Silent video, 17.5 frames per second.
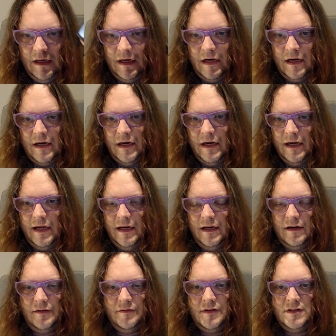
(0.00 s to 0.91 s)

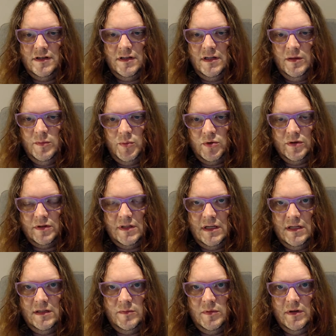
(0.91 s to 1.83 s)
I originally bought
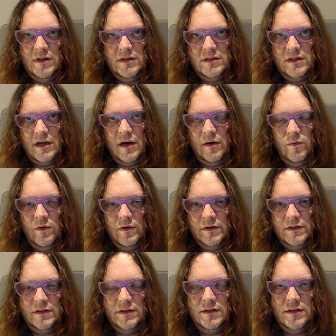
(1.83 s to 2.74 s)
these because I
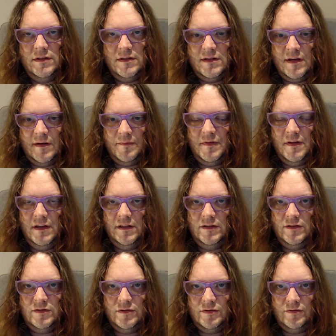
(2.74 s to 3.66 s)
wanted
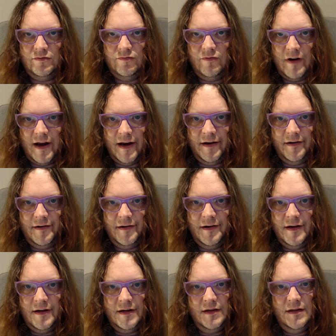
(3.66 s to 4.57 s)
something to run
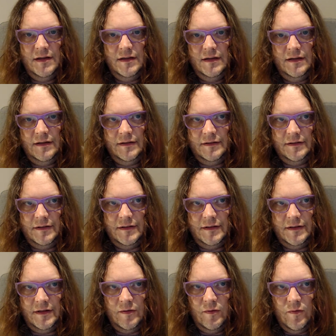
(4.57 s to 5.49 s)

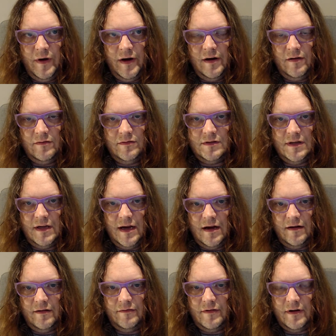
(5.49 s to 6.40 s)
when I was
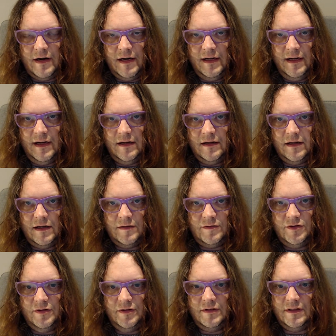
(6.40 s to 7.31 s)
out riding
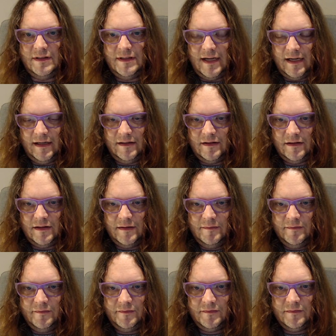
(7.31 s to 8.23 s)
during the
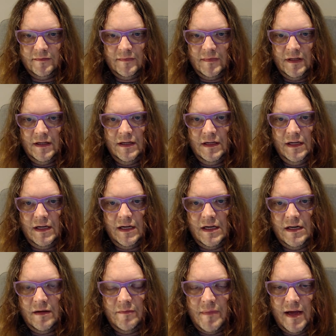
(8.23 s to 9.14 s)
daytime.
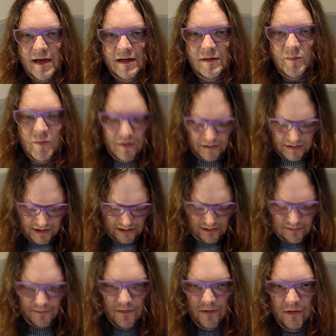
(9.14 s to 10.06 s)
And I mainly bought
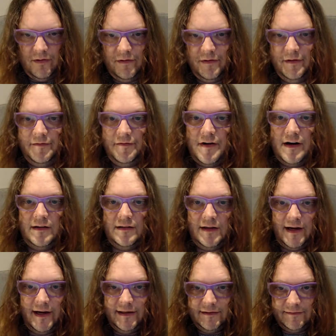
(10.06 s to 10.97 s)
this for the front
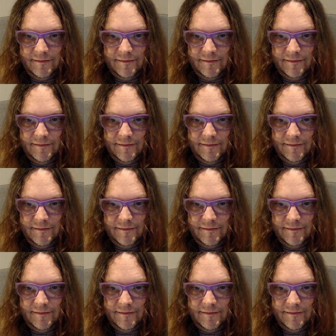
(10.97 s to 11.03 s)
light.